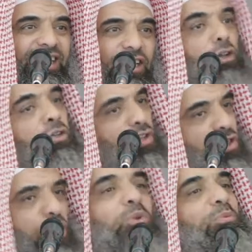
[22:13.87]

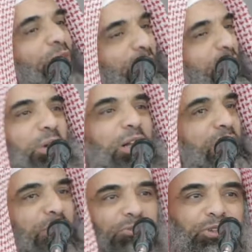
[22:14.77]
Consume from the
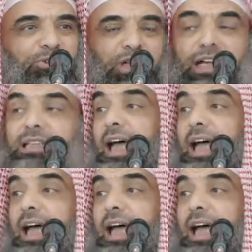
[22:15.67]
wealth of your child,